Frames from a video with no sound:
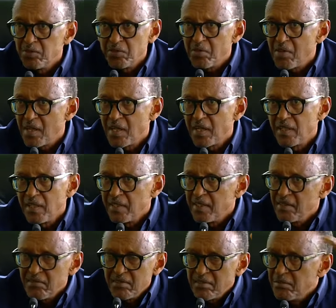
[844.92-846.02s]
outcry
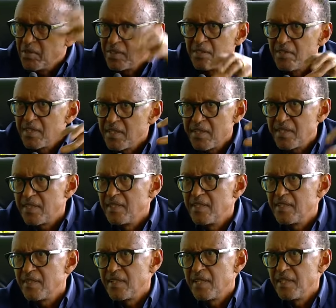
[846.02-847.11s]
and everybody was
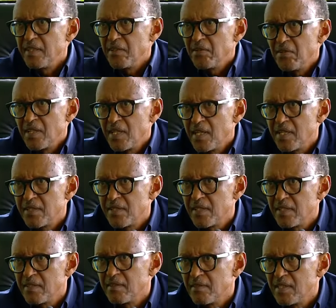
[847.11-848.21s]
descending on
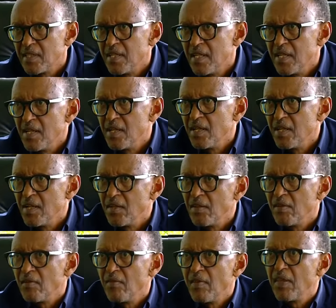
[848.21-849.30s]
us and
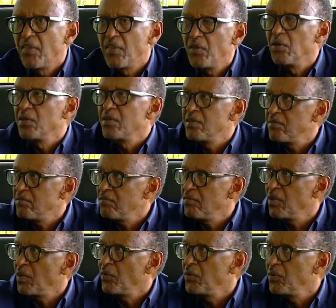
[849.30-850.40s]
they thought
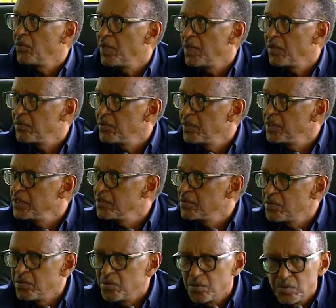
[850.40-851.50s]
we were
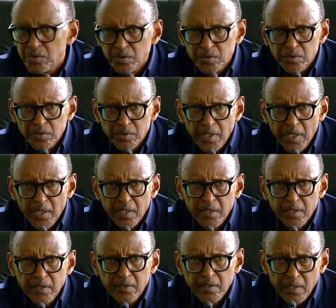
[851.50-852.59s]
going to take
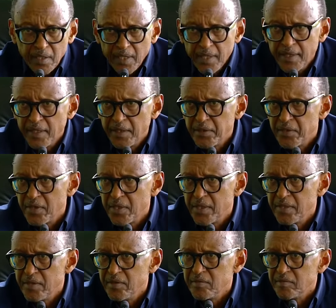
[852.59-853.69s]
Kigali
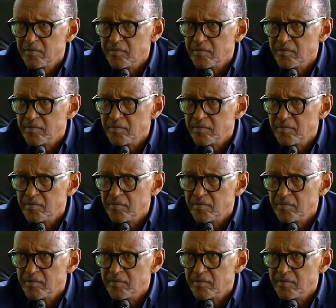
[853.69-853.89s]
actually.